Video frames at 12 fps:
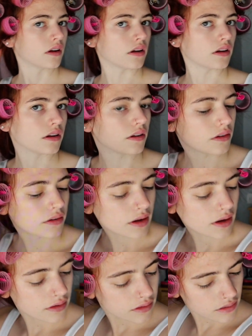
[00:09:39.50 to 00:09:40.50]

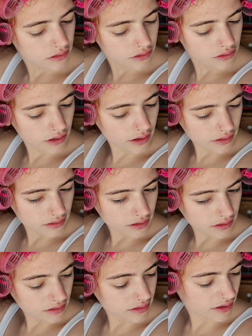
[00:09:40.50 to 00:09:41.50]
Okay, so let's try to
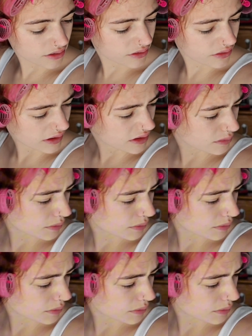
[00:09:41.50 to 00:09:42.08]
take these out as fast as